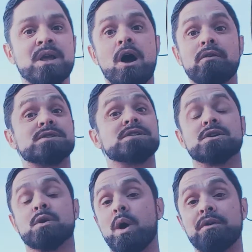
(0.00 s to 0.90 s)
All those things
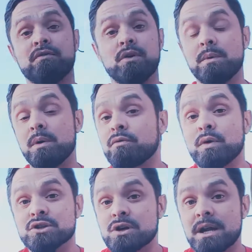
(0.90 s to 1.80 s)
are wonderful, and if we
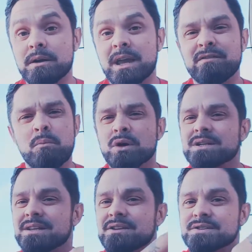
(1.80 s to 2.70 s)
can try to give it more
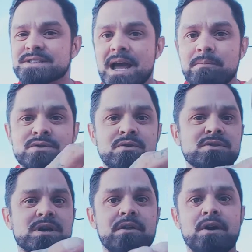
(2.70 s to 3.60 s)
to little samples of
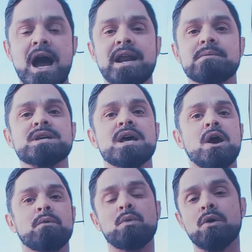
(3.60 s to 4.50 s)
those other items,
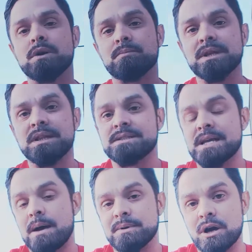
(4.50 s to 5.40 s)
we won't completely
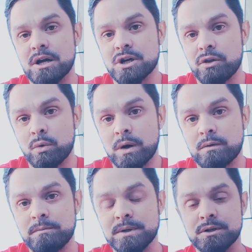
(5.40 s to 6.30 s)
sabotage all the work
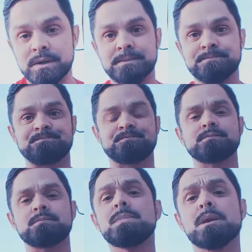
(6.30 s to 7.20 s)
we've been doing.
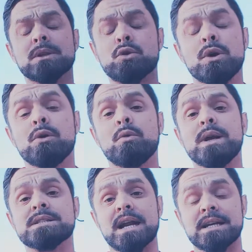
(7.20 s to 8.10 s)
But the real
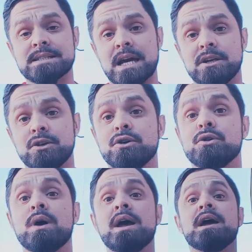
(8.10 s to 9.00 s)
reason I decided to
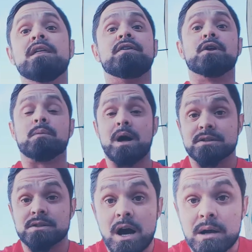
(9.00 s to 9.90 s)
do the video blog to
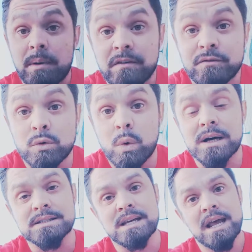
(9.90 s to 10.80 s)
talk about the food
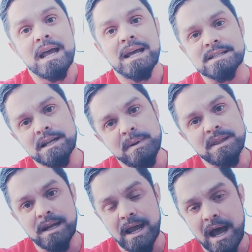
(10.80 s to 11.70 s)
was it's going to be
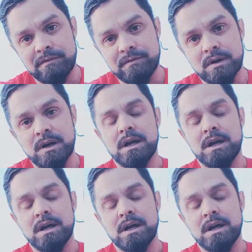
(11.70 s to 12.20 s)
the day after.